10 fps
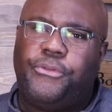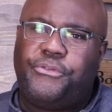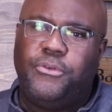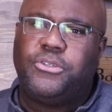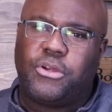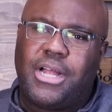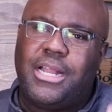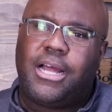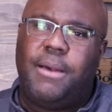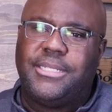fruits are
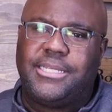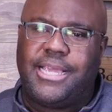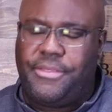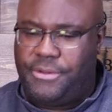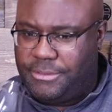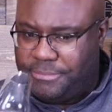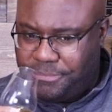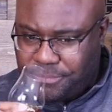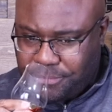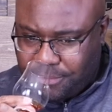kind of coming together
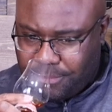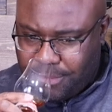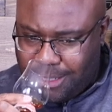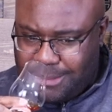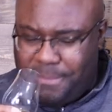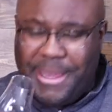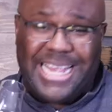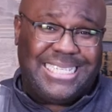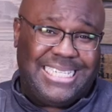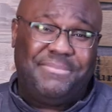to make
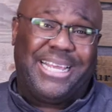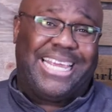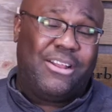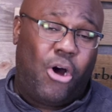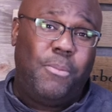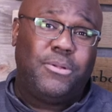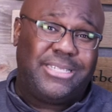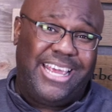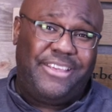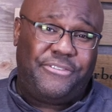it seem like it
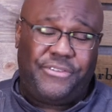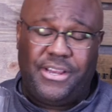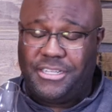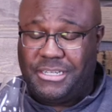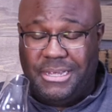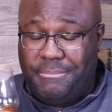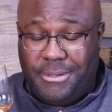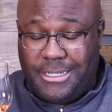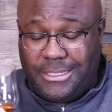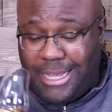almost is finished,
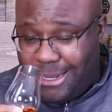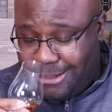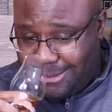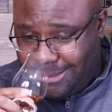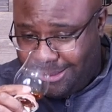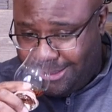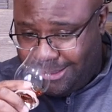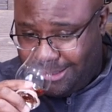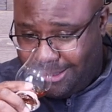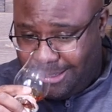but it's not.
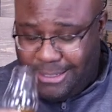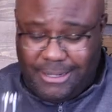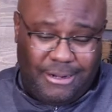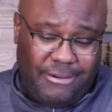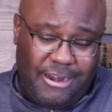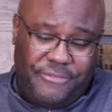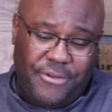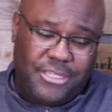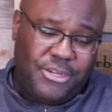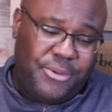All right,
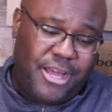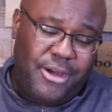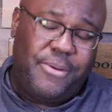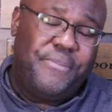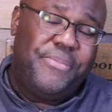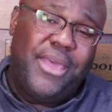folks, here we go.